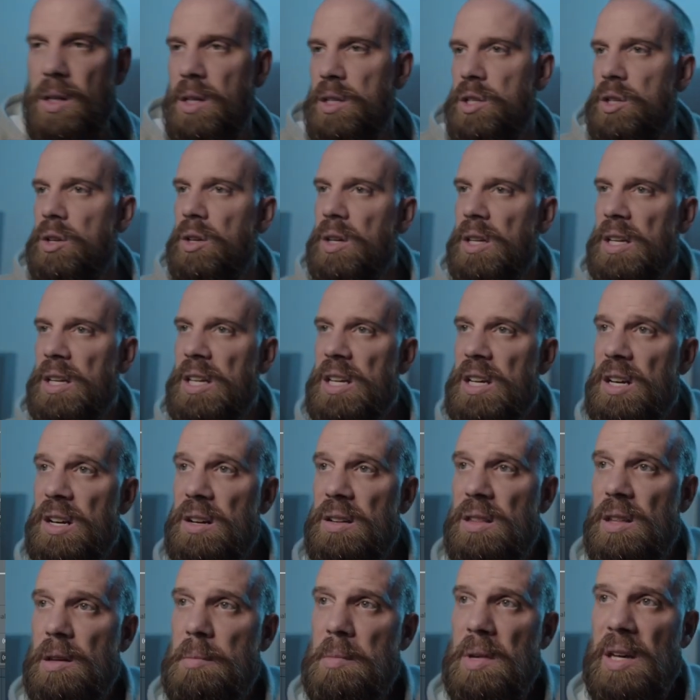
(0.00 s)
that you can
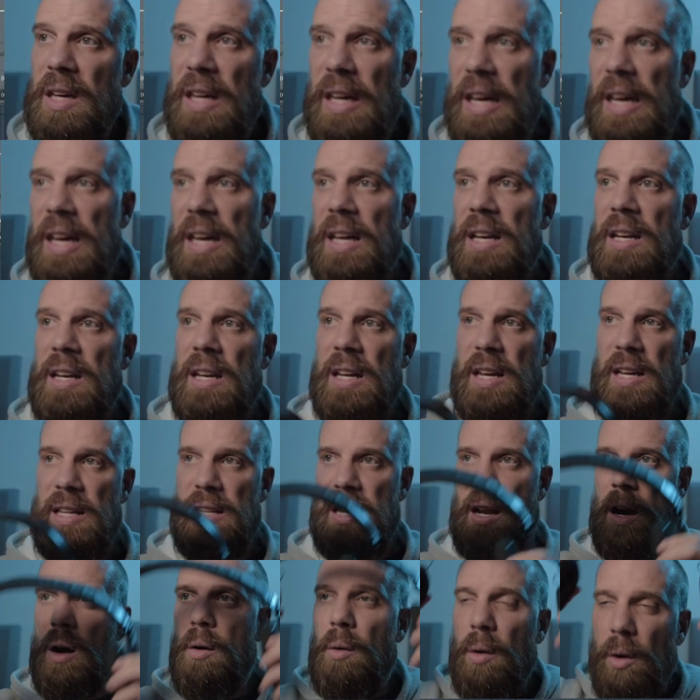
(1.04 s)
hear them again and then
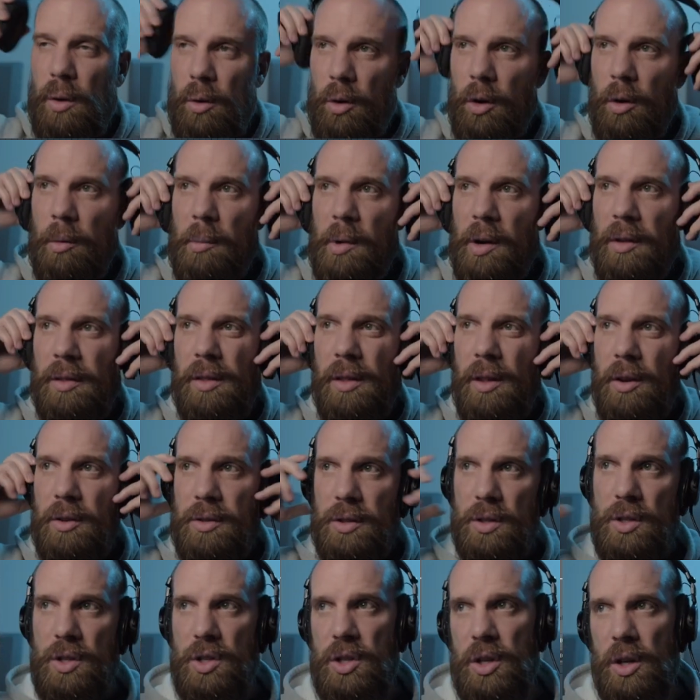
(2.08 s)
I'll record both of
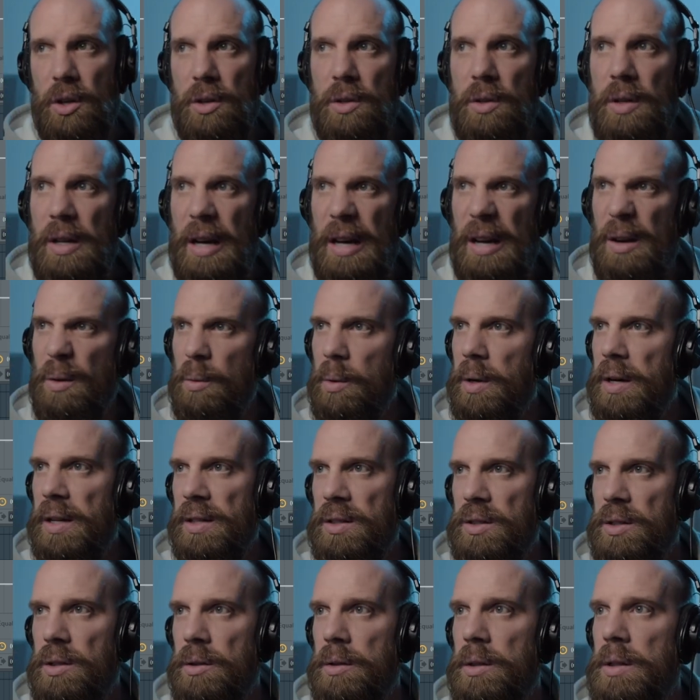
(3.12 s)
those and show you kind of what
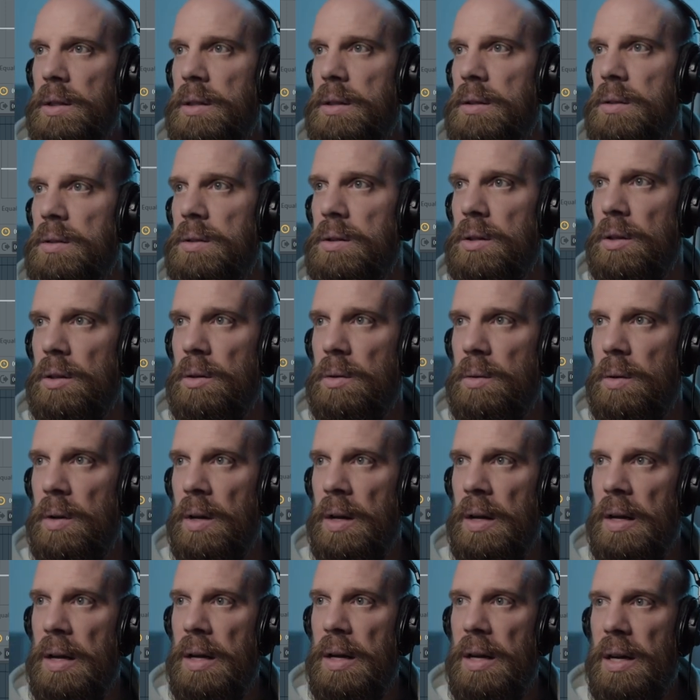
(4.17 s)
it's doing. So
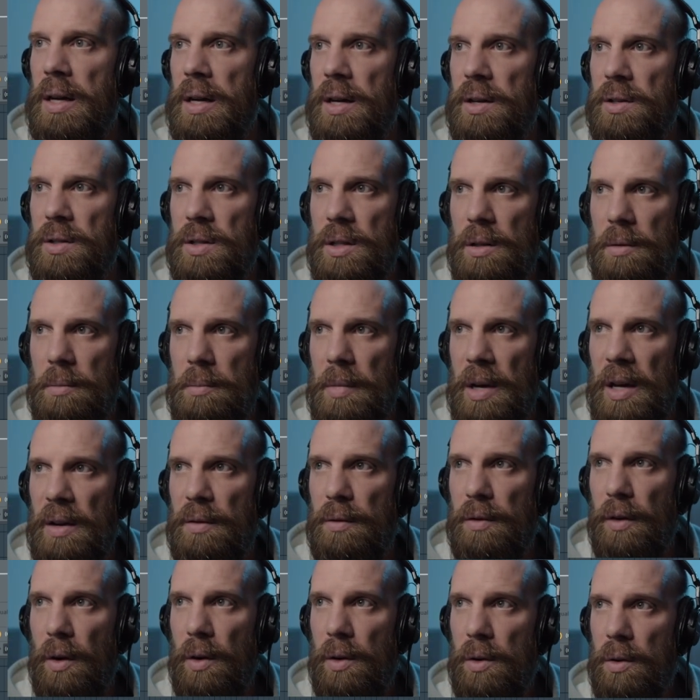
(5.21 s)
Here's the
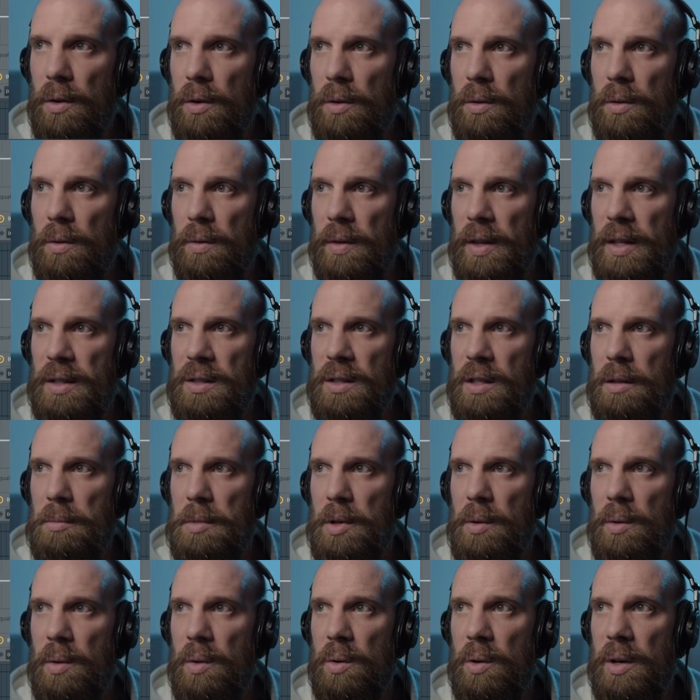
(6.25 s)
main vocal that's going to
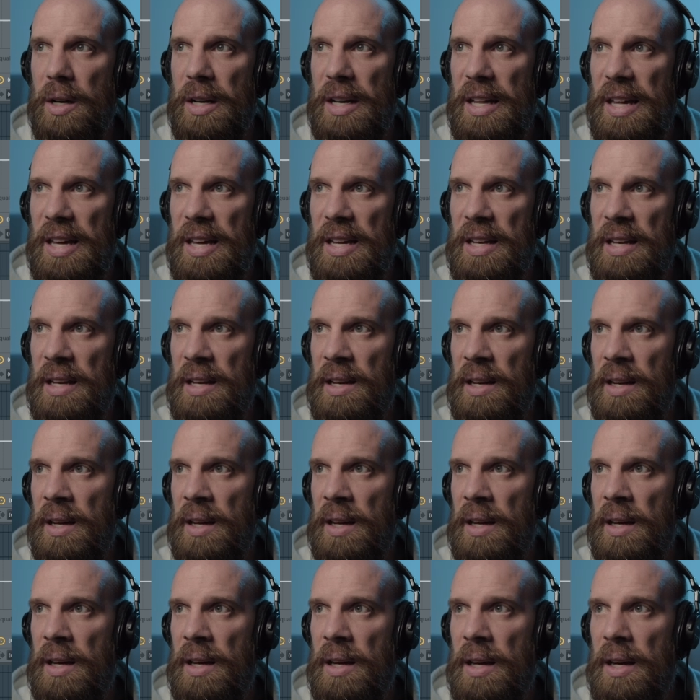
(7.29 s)
be recorded in,
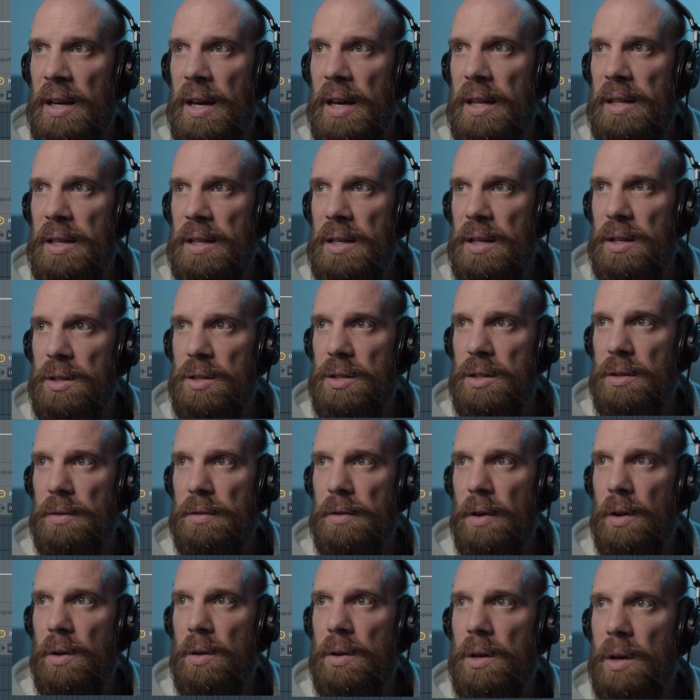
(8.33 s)
and then here's the
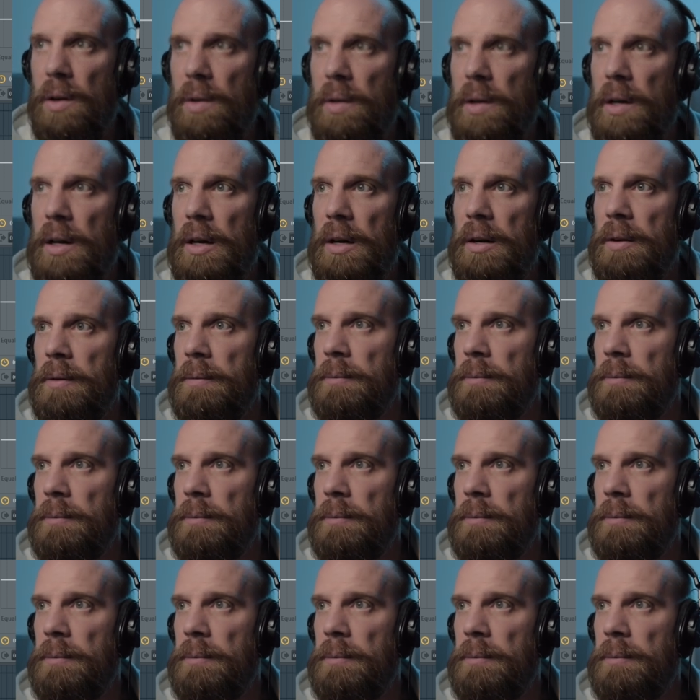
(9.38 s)
vocoder.